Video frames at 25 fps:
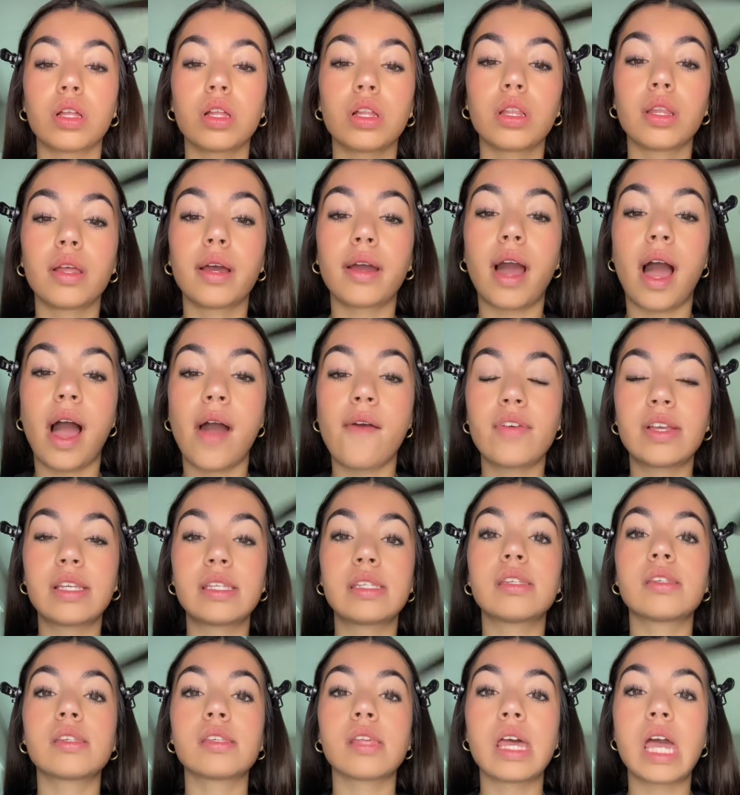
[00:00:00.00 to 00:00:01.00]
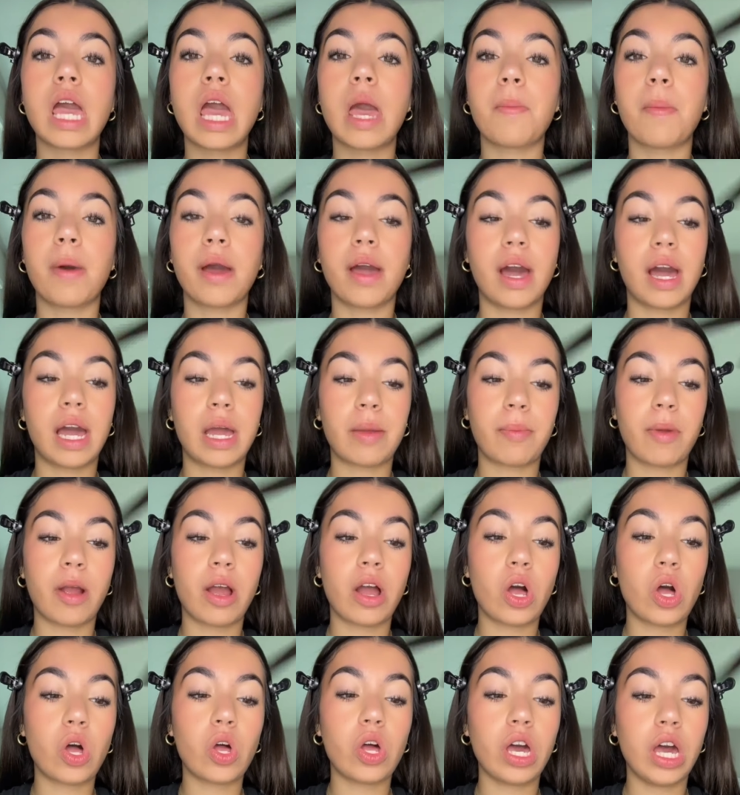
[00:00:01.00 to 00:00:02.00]
Like, I have a slit in my
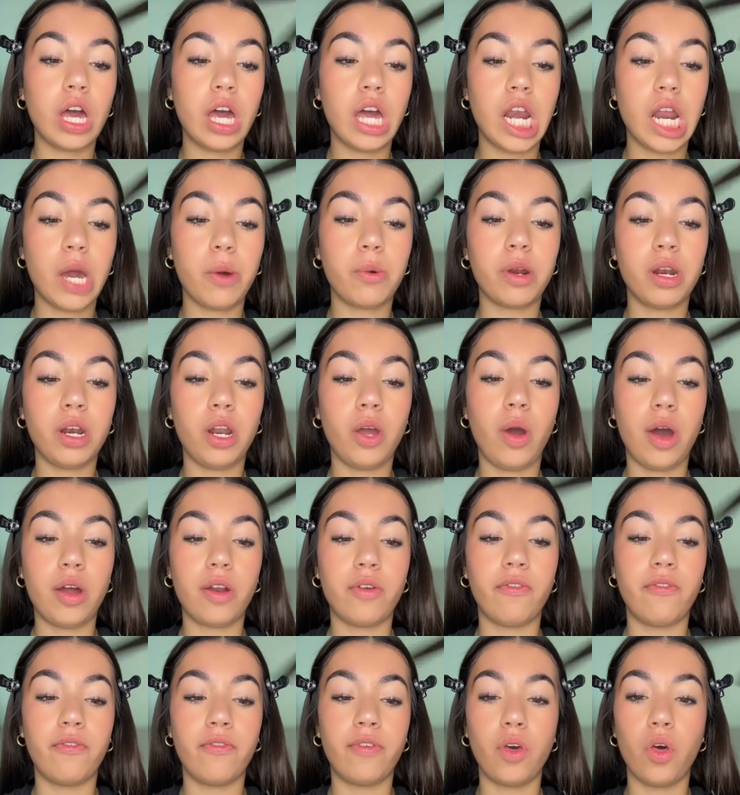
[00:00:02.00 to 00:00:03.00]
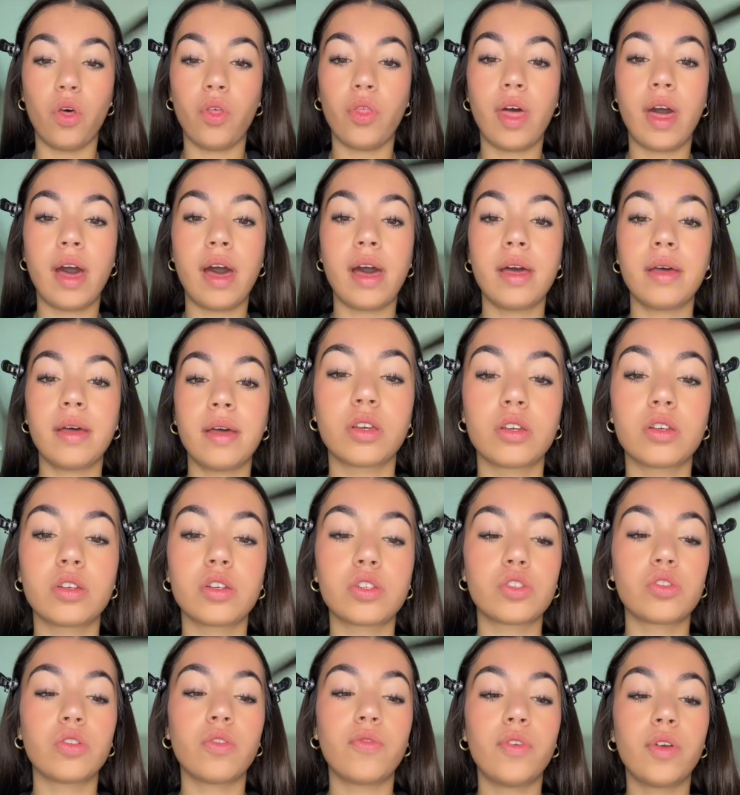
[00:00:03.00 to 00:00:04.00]
eyebrow, and I wanna know how to fill that.
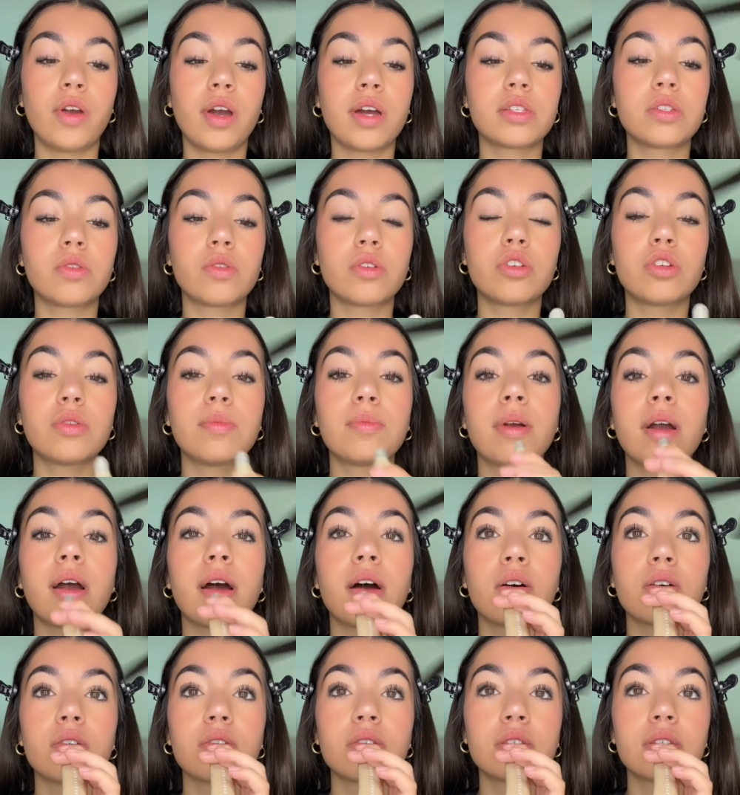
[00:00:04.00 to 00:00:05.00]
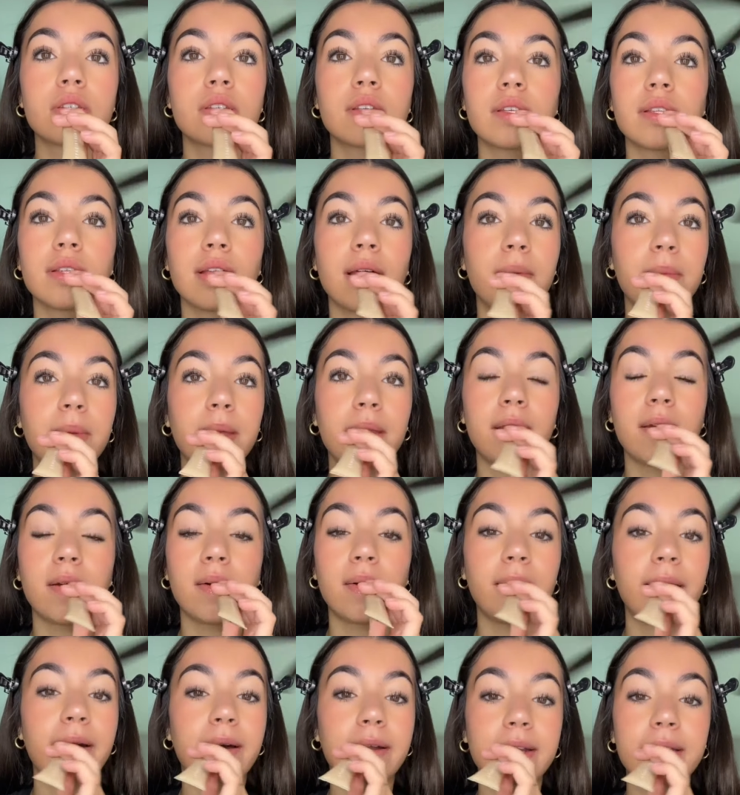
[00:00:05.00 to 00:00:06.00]
So if you guys know how to do brows, let me know
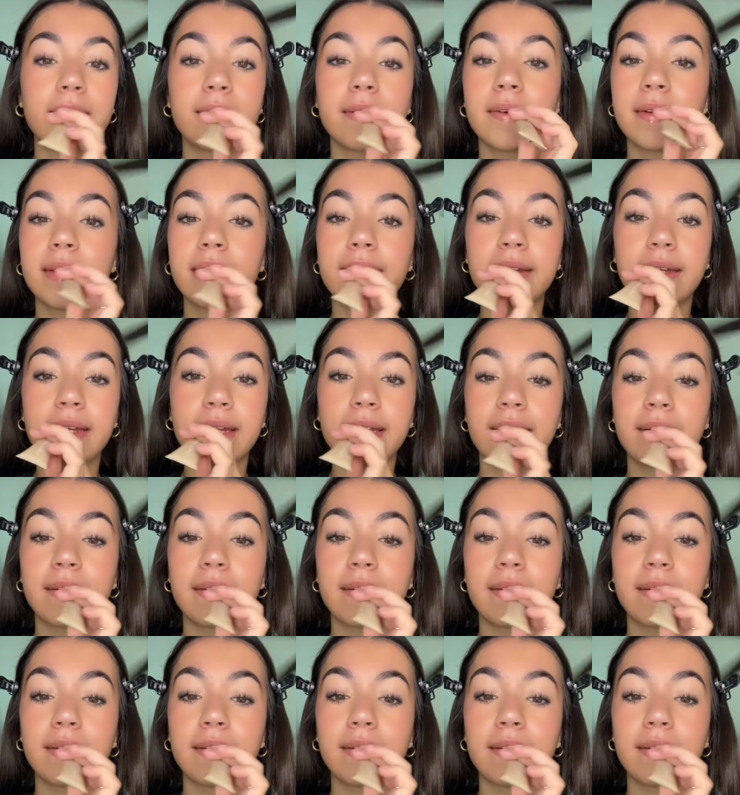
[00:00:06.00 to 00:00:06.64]
how to do it.